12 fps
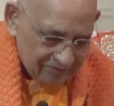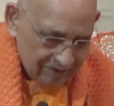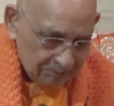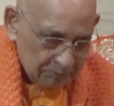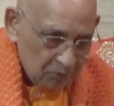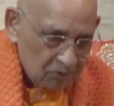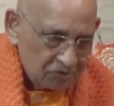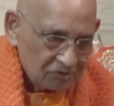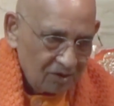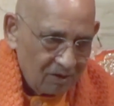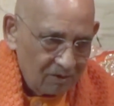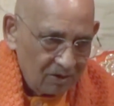supports
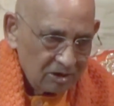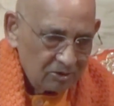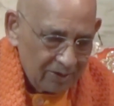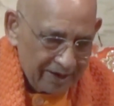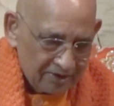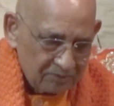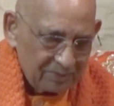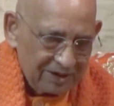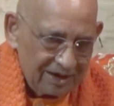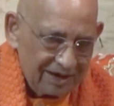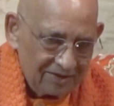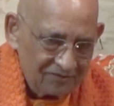all your
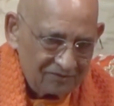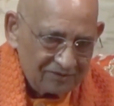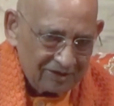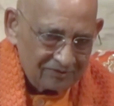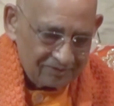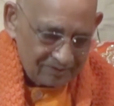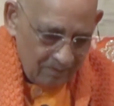experiences.